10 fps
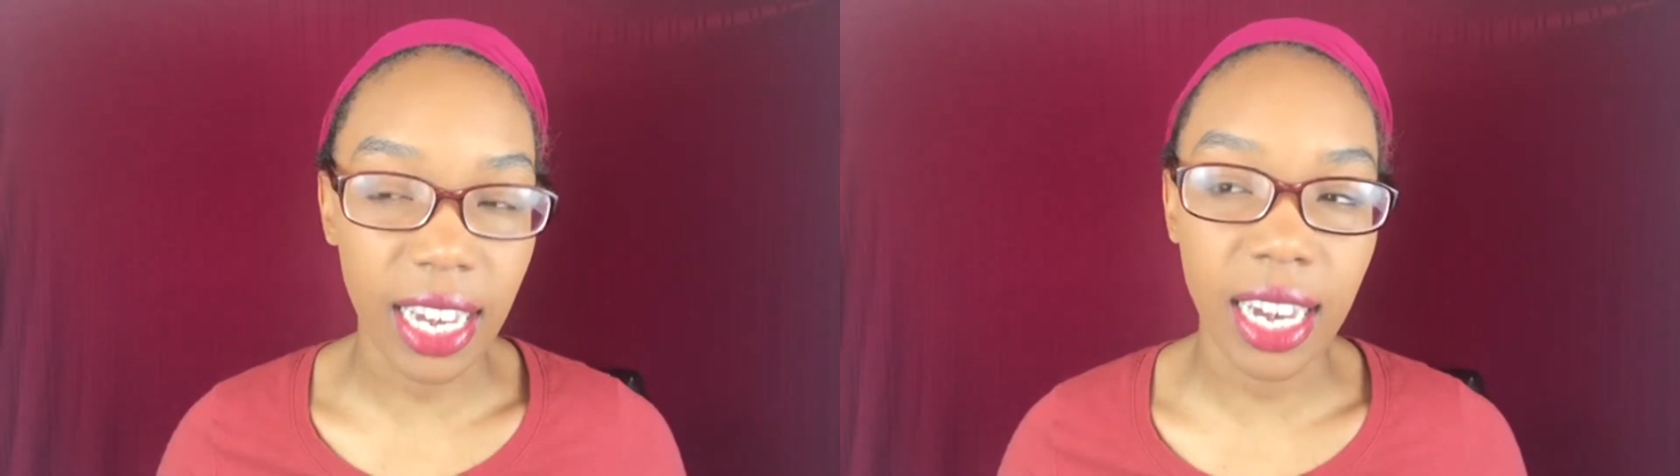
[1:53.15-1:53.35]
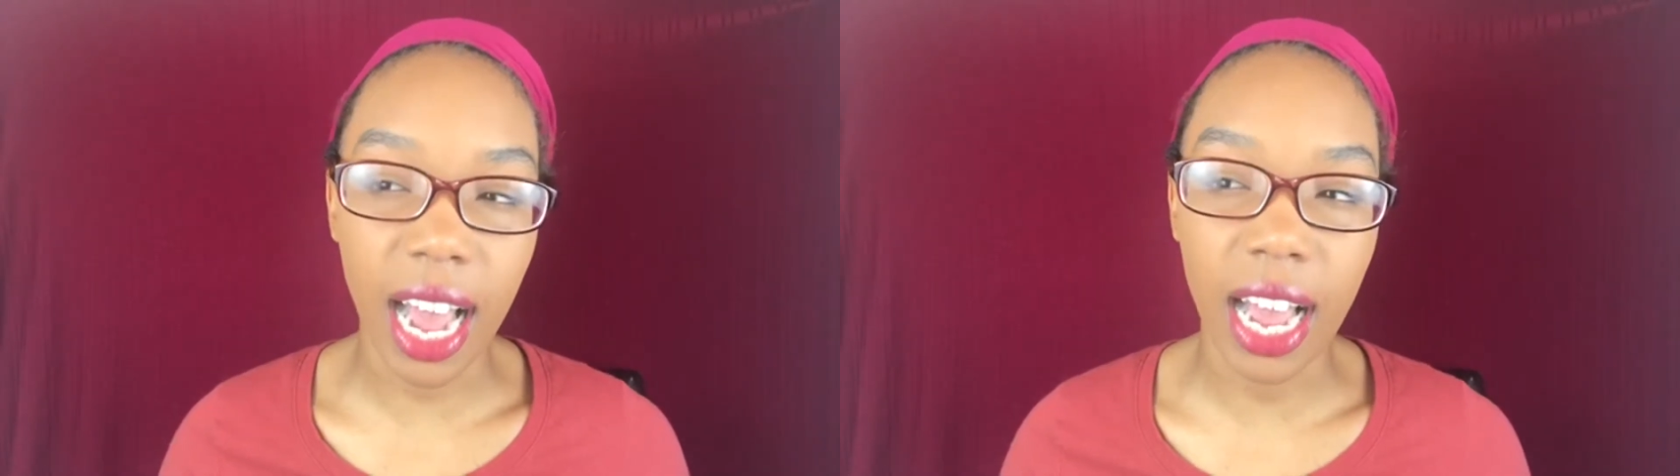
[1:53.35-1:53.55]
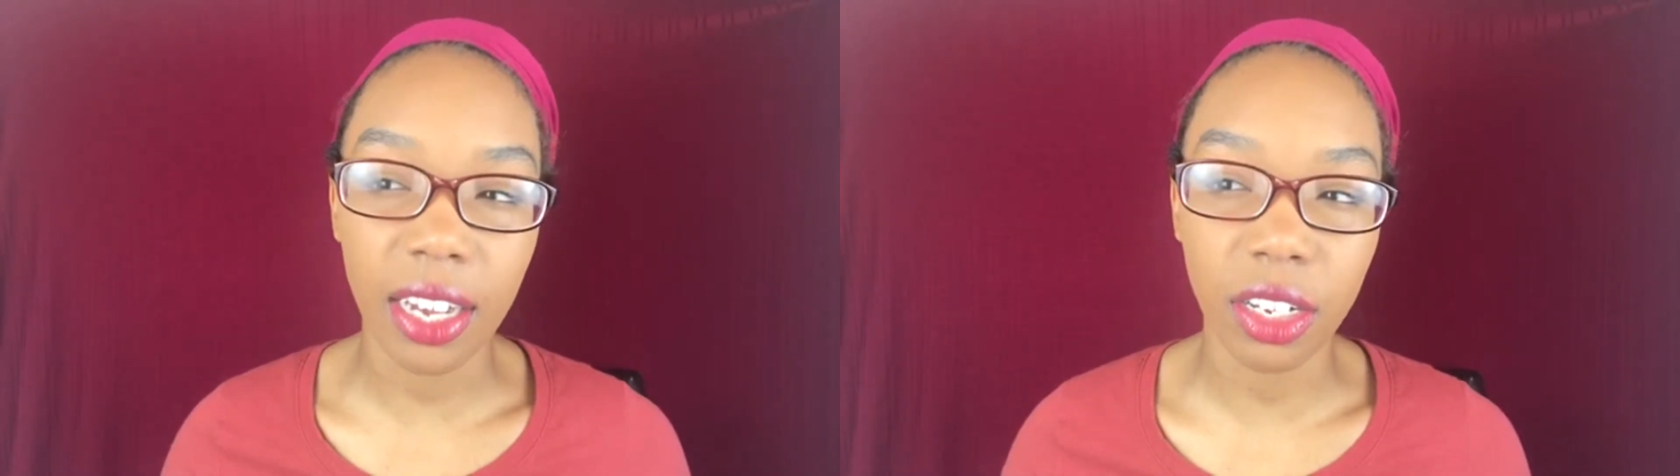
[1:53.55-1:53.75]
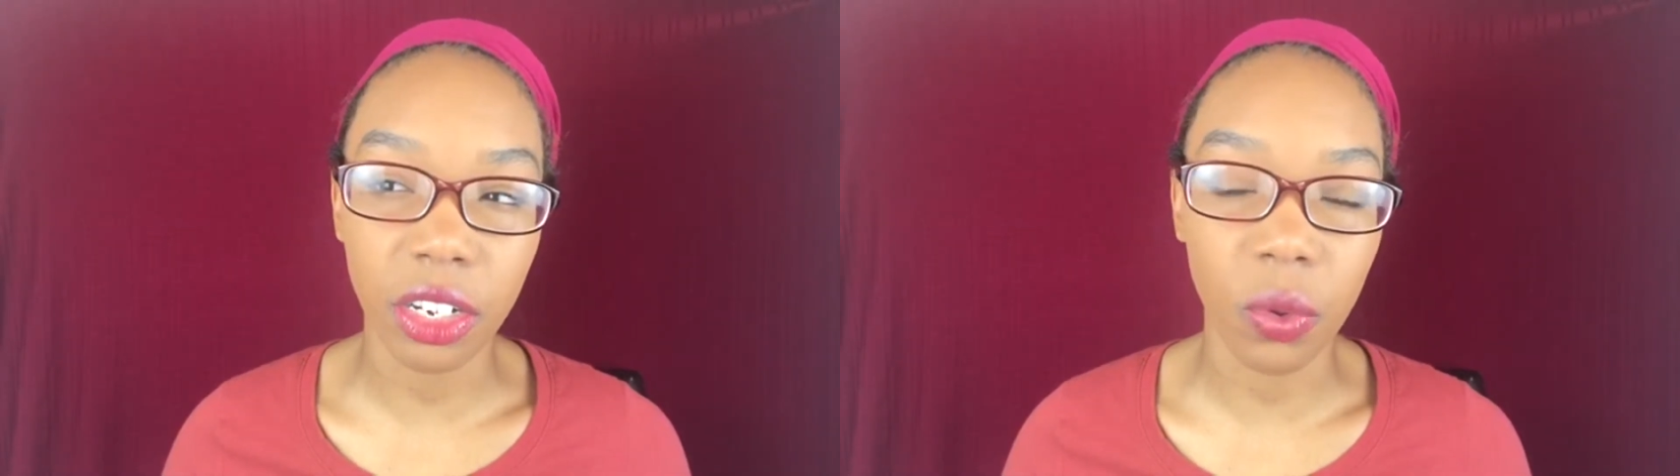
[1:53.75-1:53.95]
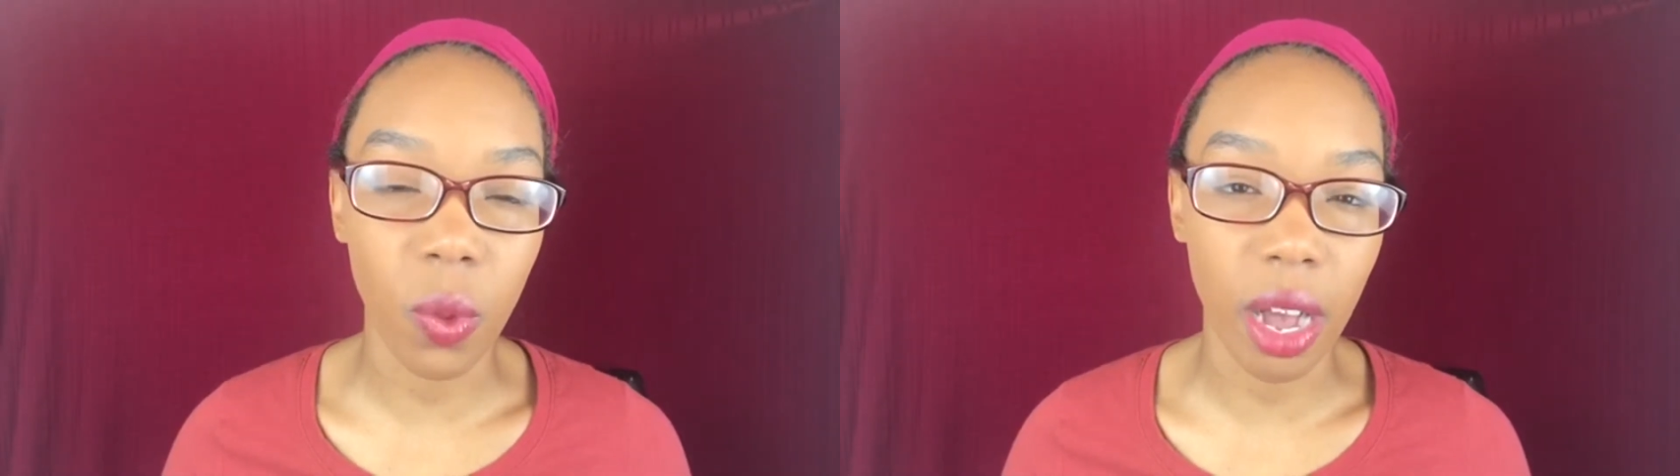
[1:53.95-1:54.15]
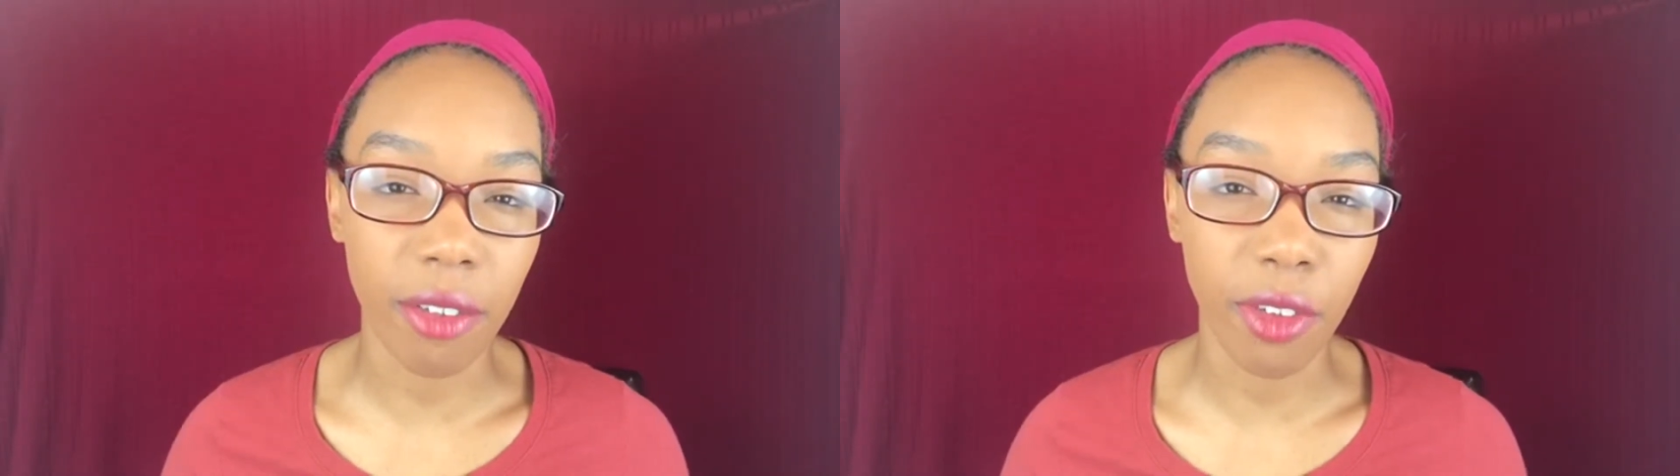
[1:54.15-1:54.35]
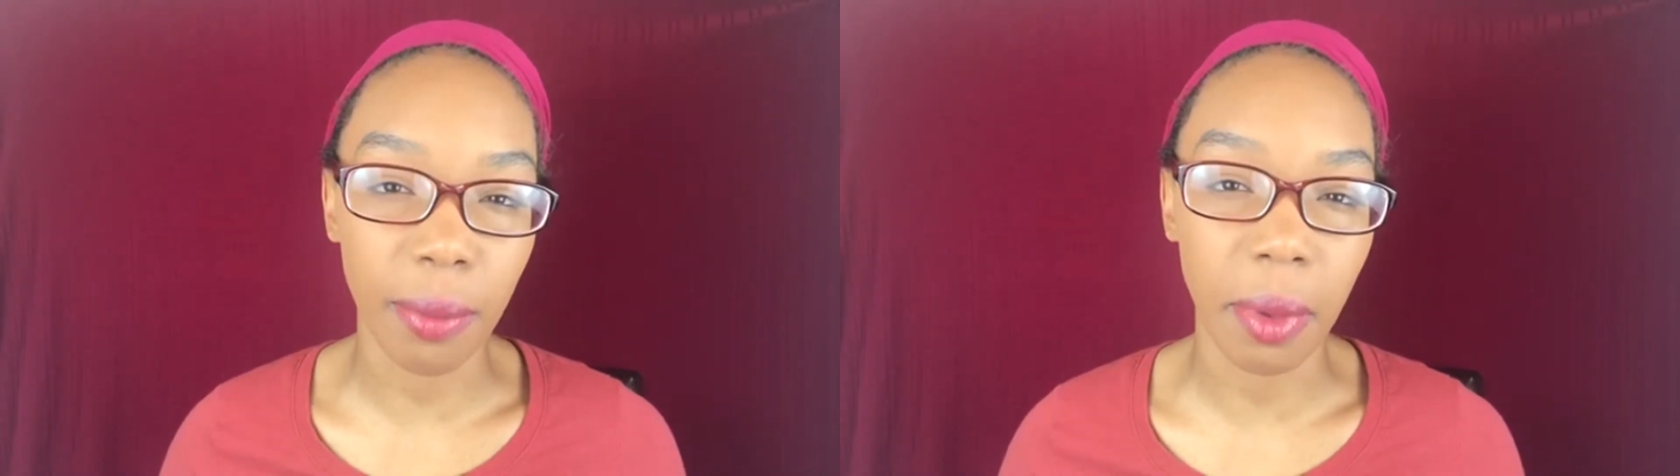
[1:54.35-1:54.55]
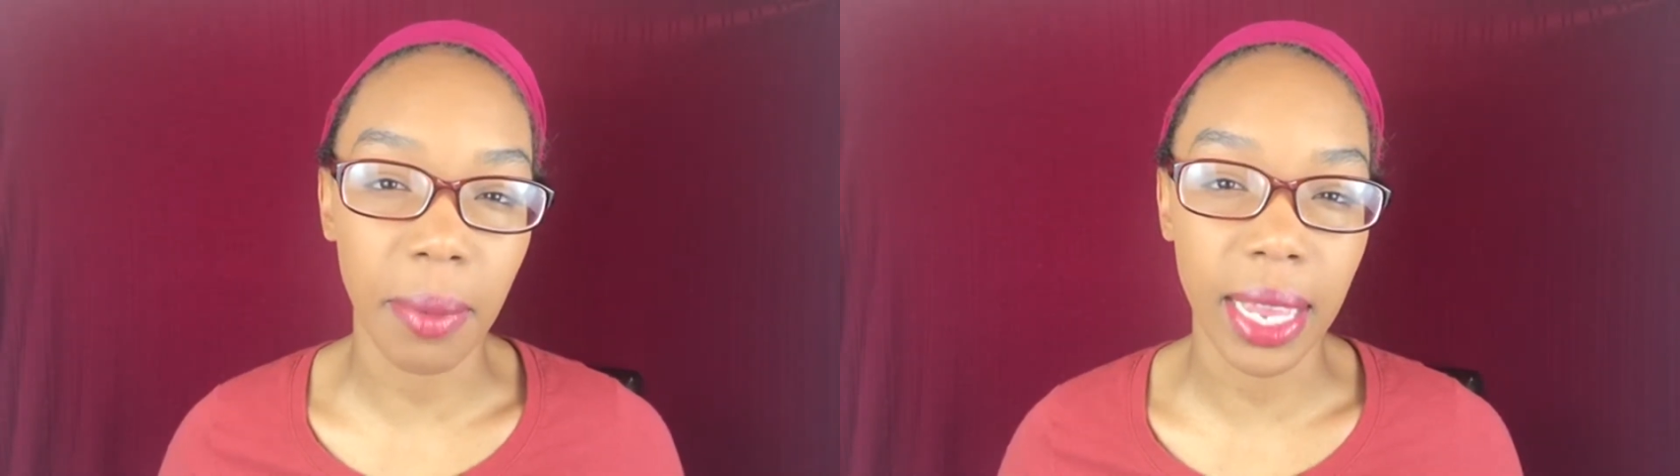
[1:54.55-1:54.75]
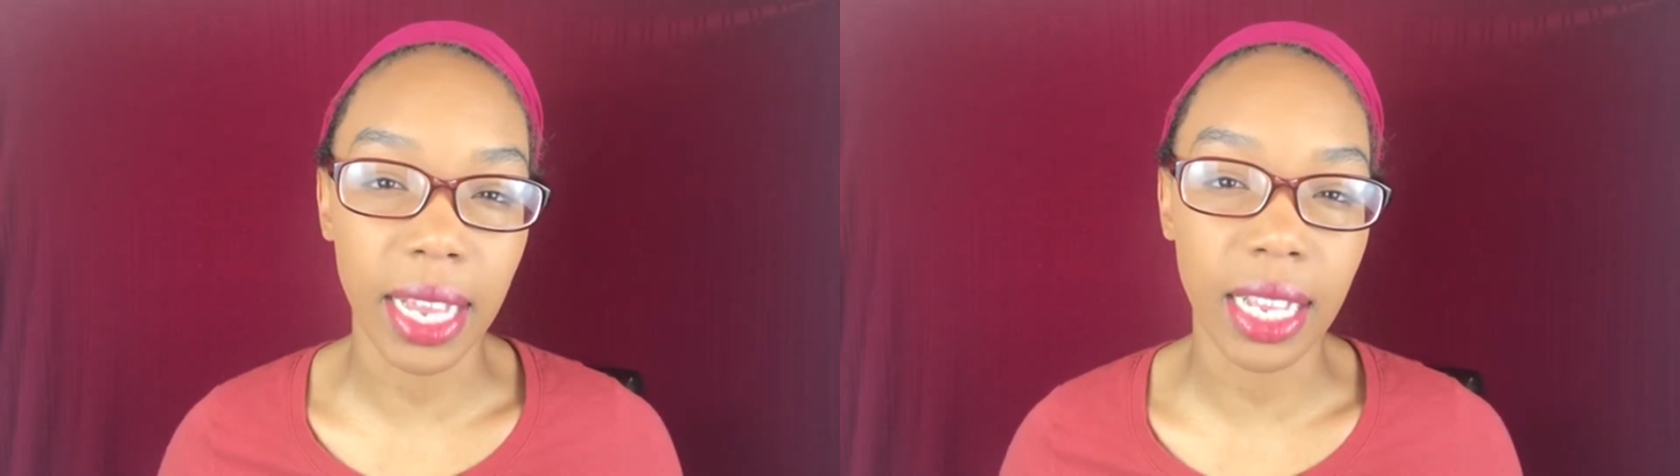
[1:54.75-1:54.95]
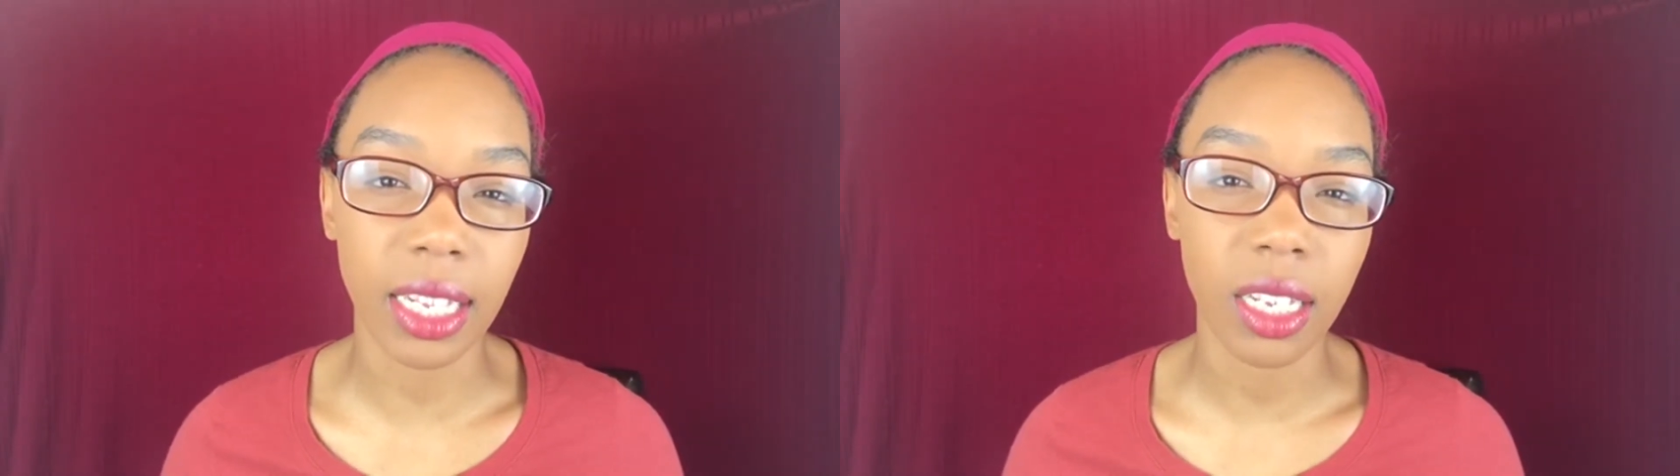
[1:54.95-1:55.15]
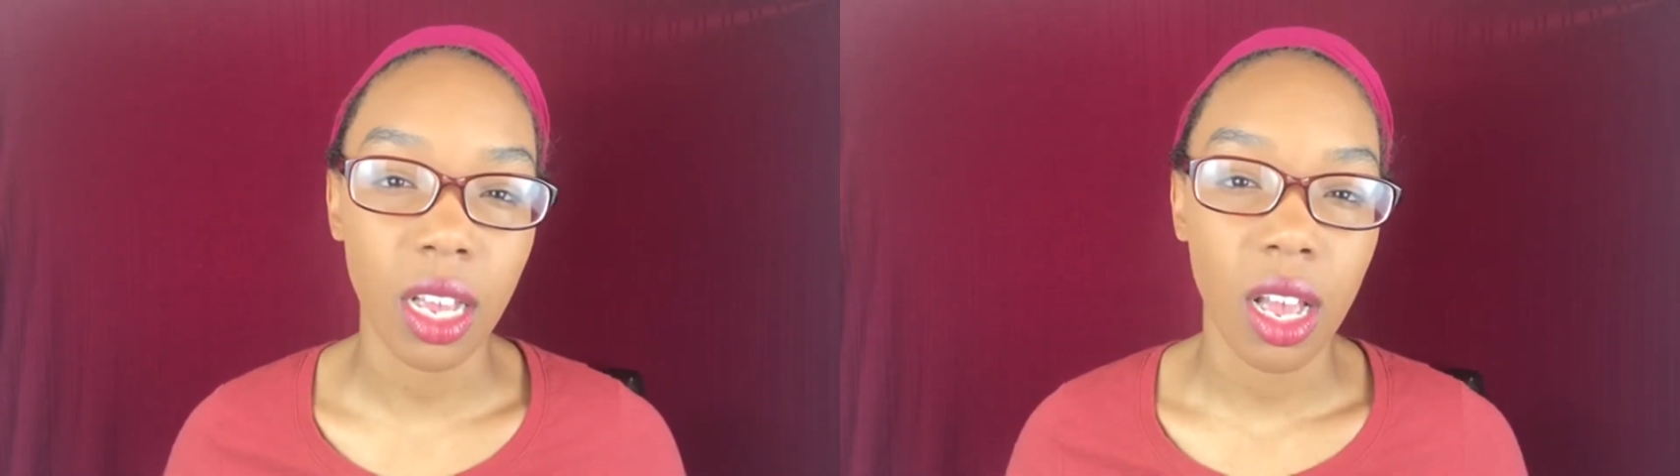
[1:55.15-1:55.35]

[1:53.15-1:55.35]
did not do well for me because